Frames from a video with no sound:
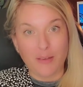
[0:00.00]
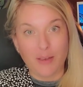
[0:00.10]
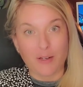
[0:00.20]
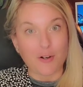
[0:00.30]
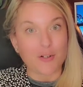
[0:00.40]

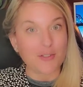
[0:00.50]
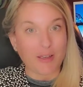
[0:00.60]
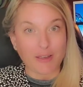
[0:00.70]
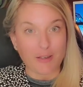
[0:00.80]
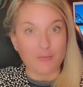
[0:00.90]
In our
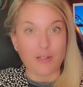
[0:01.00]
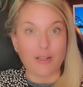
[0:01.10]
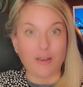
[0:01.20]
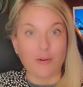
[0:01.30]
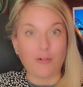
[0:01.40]
second
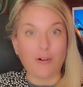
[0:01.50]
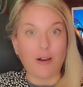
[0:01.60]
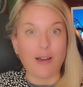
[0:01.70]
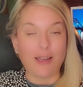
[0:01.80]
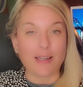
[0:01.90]
video,
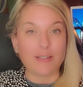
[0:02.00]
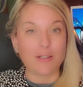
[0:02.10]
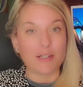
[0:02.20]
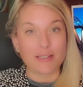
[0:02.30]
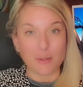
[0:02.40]
I
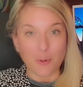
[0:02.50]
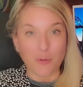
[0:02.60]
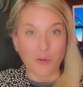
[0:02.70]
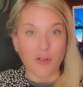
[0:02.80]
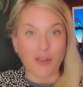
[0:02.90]
took a deeper
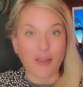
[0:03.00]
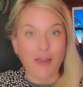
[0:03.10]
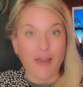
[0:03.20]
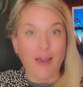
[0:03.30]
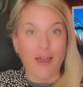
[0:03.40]
look
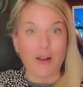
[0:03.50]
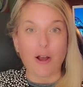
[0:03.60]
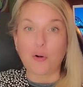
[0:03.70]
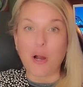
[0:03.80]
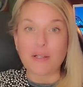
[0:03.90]
at
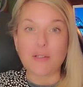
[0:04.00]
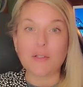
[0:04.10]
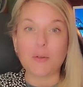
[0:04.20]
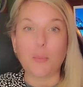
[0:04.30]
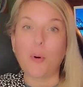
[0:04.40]
our
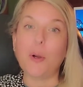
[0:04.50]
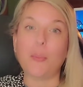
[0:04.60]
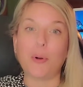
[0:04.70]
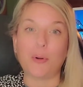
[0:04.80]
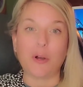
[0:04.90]
crisis
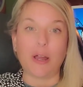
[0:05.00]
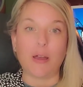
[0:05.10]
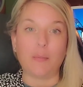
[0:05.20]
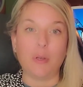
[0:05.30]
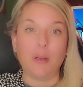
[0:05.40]
support
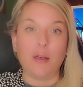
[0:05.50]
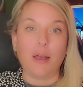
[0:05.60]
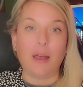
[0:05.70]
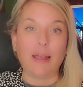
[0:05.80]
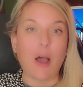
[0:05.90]
program
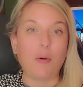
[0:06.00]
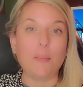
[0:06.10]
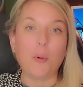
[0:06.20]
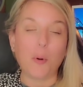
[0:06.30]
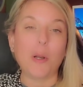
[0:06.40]
and how
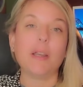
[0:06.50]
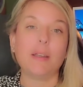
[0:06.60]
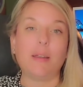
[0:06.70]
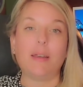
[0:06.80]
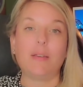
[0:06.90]

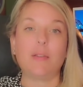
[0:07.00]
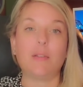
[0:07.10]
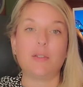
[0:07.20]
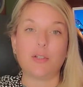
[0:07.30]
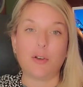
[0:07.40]
important it is
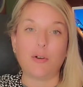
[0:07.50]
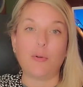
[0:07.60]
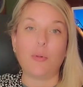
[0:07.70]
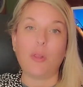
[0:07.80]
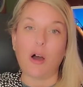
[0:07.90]
to
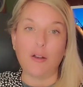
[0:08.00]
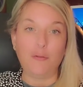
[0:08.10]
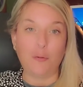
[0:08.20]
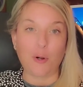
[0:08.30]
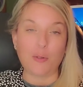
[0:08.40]
show law
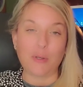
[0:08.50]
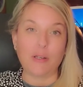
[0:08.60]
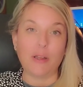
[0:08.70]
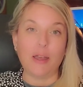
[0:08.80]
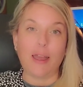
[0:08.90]

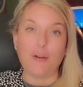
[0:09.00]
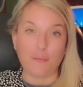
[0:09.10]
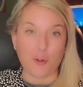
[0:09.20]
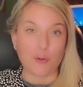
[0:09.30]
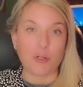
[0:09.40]
enforcement and
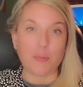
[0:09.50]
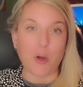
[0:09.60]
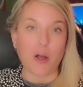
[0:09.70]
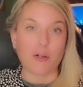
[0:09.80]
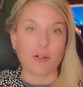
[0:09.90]
first
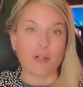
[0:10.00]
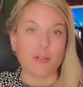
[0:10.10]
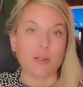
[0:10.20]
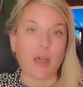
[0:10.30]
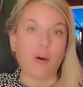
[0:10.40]

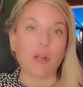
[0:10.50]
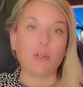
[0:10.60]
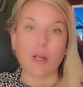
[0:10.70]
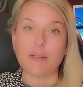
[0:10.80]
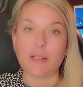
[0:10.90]
responders how
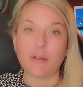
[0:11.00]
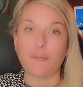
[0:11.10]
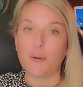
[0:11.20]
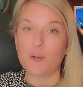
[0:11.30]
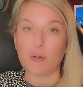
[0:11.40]
addressing
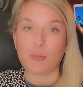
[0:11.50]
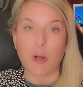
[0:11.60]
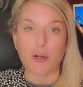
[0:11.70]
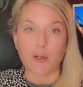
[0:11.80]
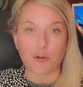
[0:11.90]
first
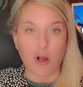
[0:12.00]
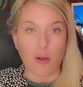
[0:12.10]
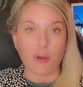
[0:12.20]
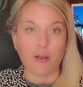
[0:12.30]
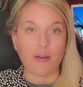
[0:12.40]
responder
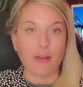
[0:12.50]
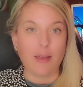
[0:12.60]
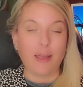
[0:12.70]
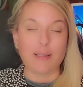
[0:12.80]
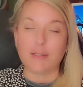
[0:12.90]
trauma
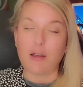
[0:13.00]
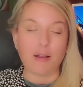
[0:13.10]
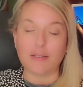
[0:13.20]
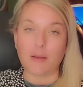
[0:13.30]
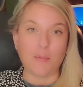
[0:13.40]
is
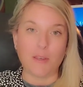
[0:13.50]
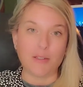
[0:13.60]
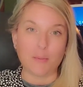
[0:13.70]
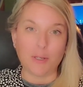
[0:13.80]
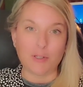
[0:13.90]
not
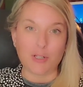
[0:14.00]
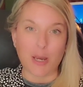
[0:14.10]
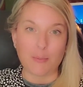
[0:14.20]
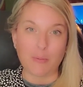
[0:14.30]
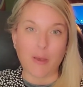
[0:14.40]
something to be
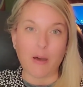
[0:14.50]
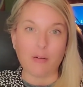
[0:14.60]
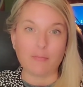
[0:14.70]
ashamed about.